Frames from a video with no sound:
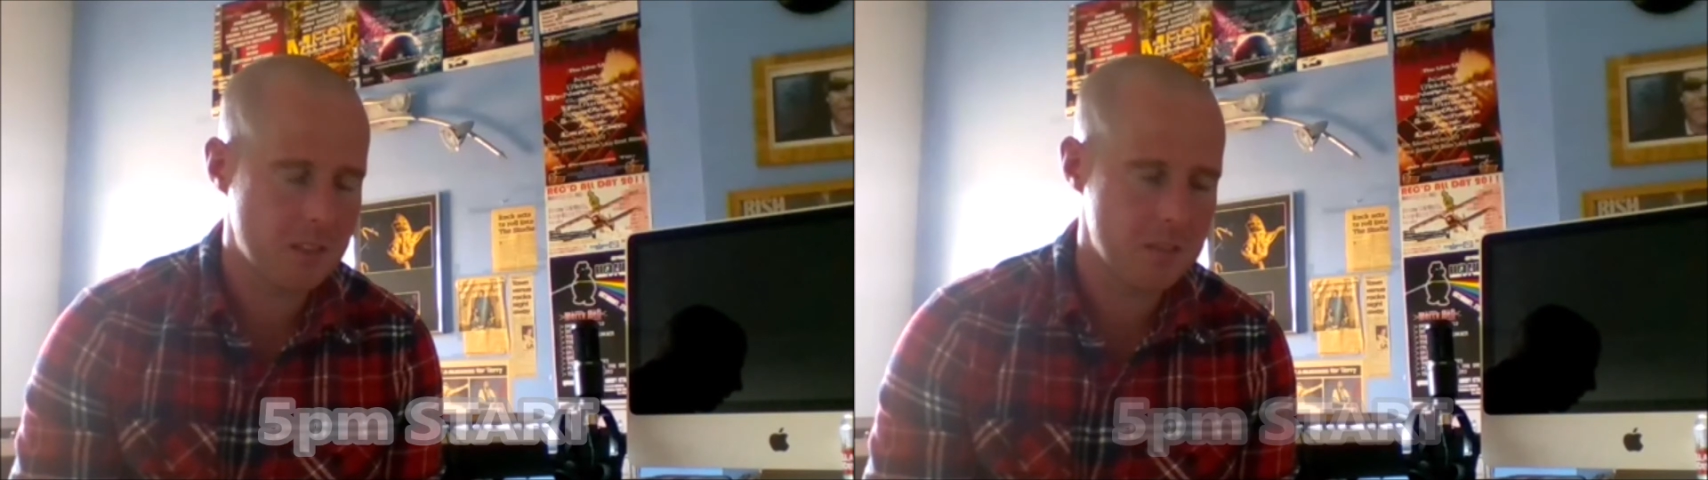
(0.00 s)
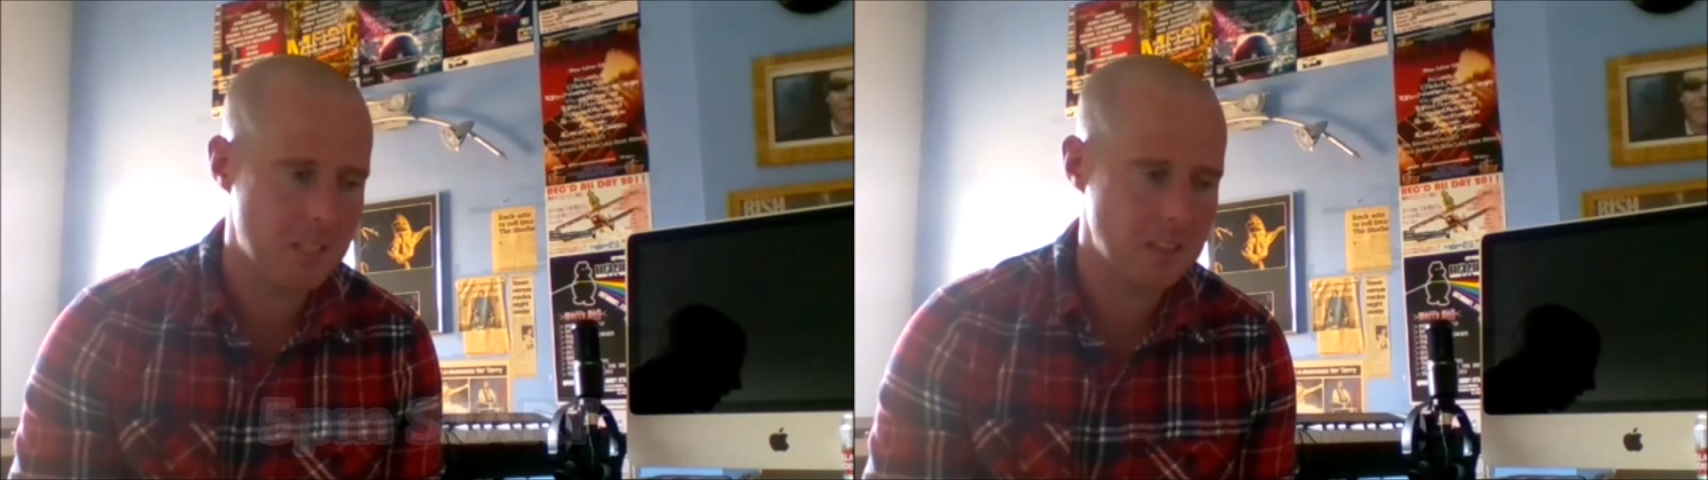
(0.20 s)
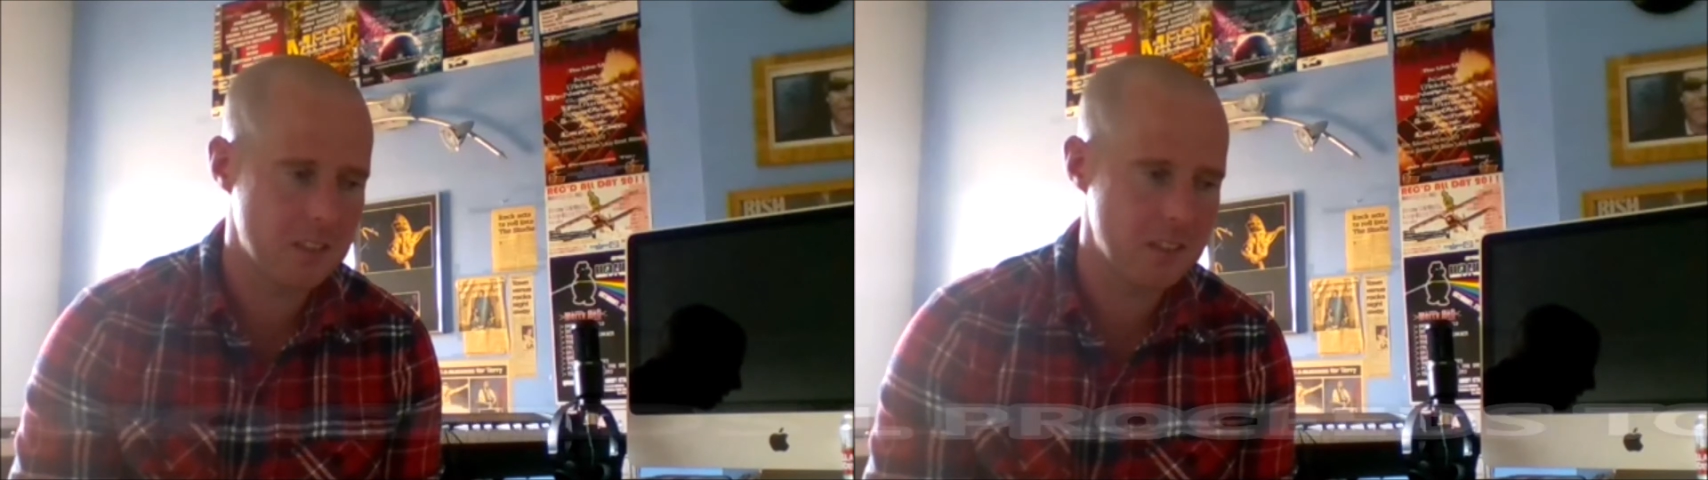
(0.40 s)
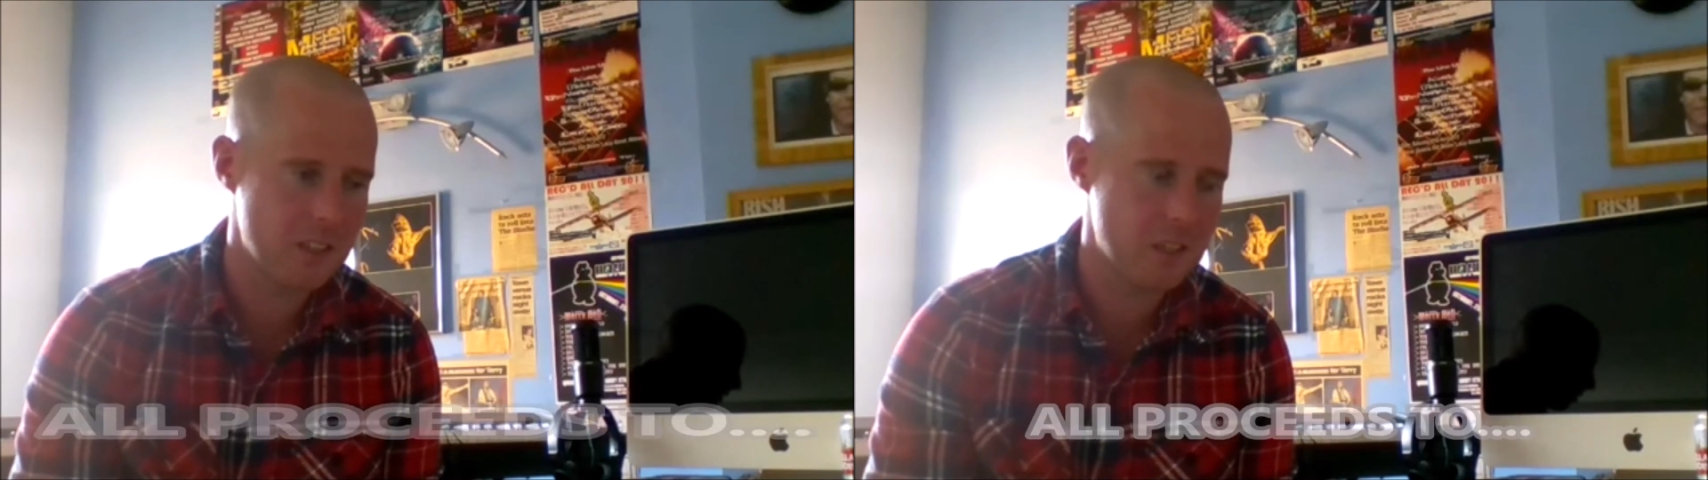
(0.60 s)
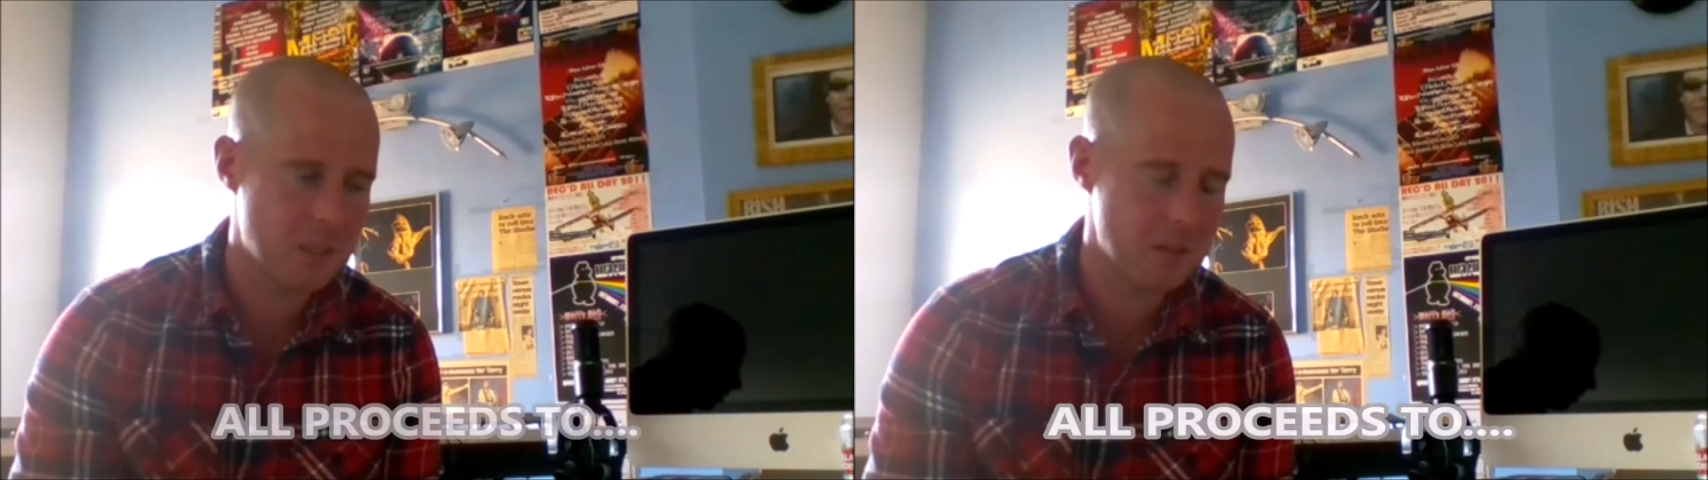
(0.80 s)
that you mentioned
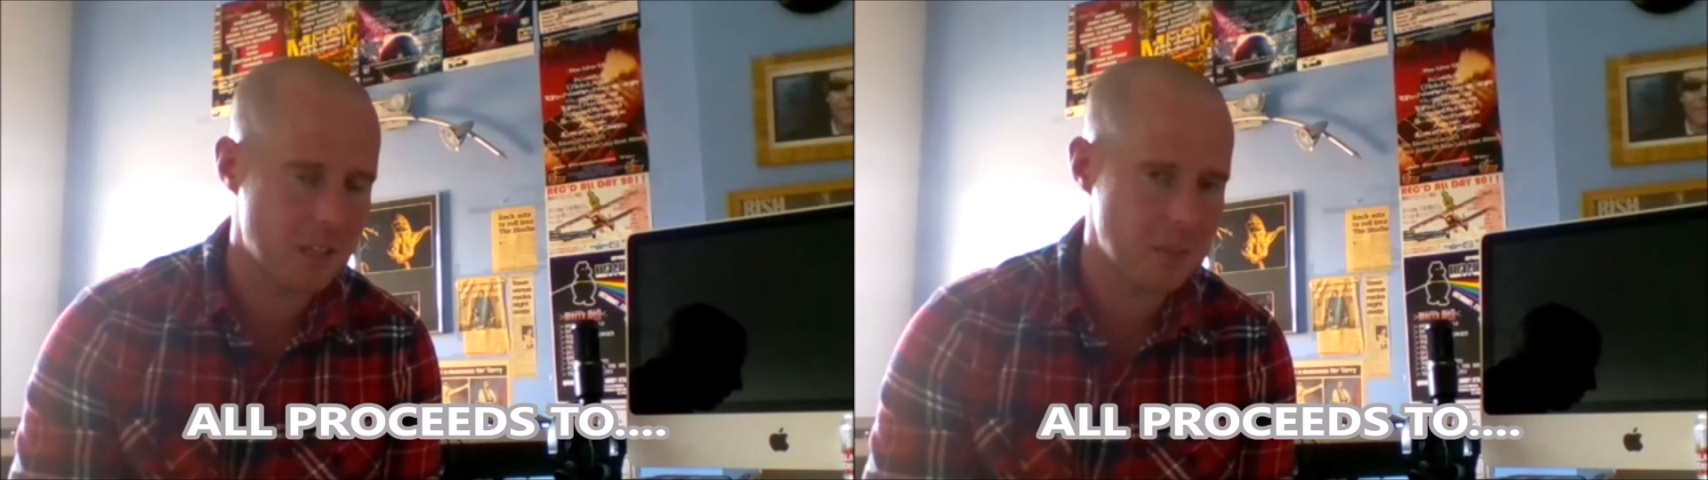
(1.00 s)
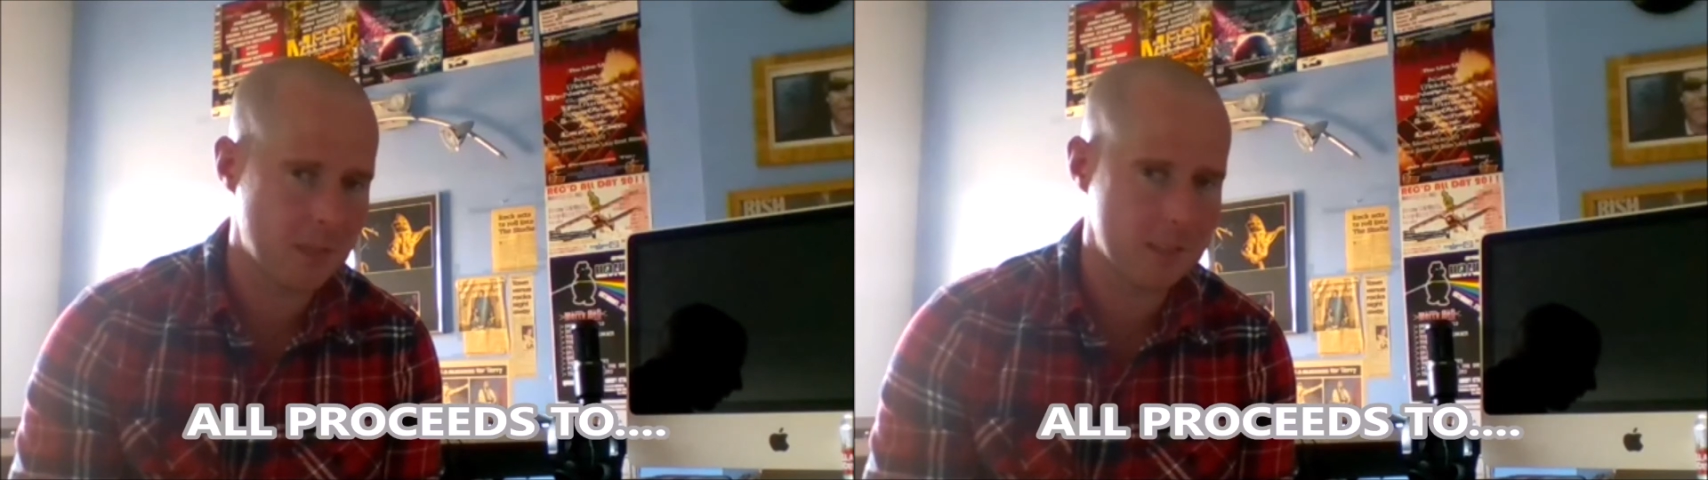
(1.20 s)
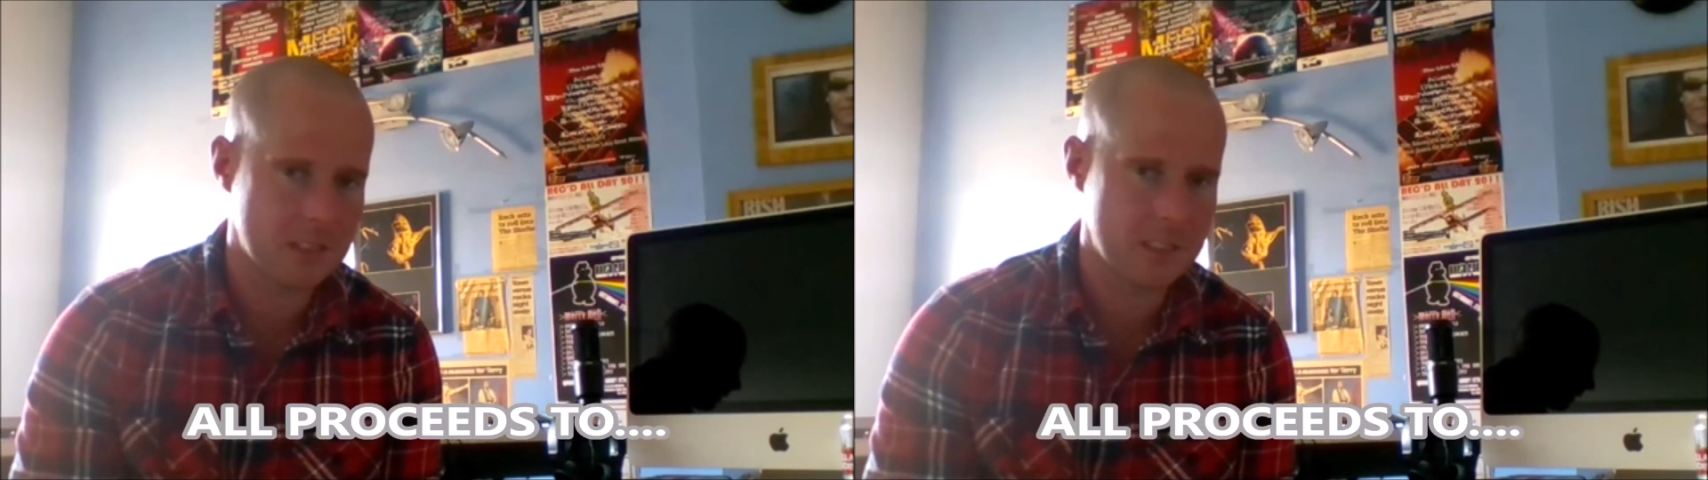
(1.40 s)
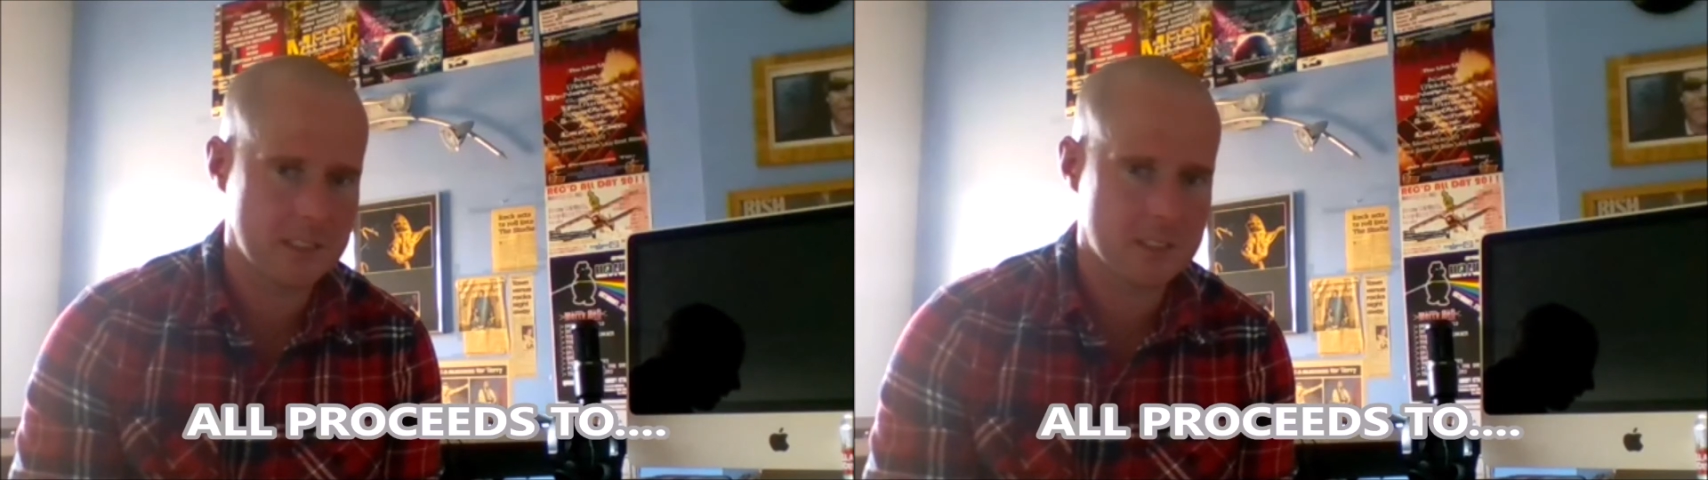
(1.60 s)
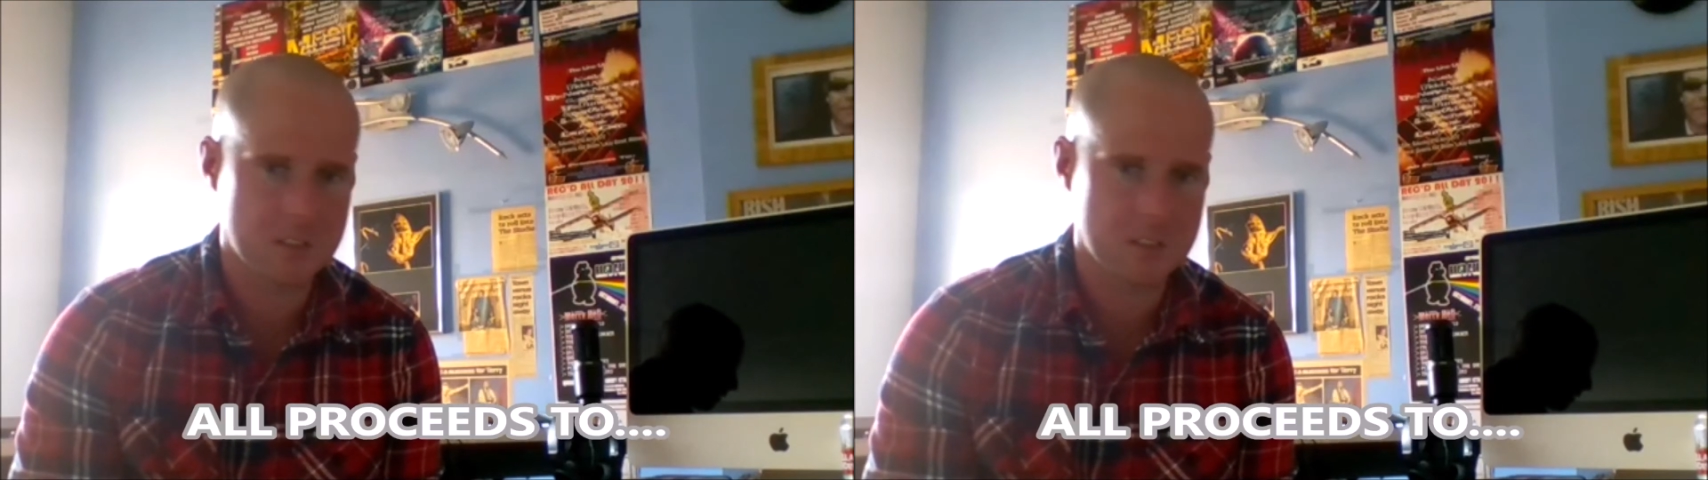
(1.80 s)
there about how pleasant it is